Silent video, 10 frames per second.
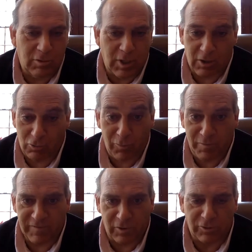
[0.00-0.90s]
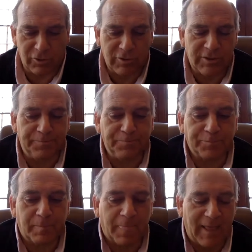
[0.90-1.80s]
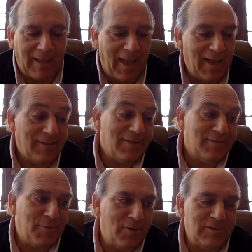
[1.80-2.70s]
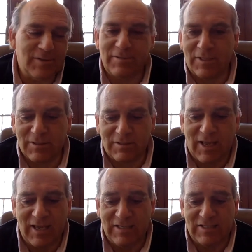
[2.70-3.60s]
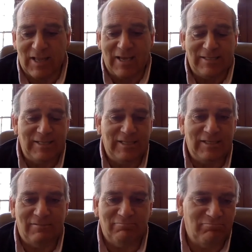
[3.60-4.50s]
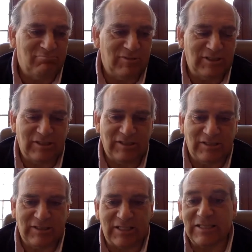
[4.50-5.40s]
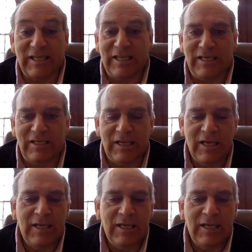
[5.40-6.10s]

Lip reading: a group of soldiers. And let's say it's 1916,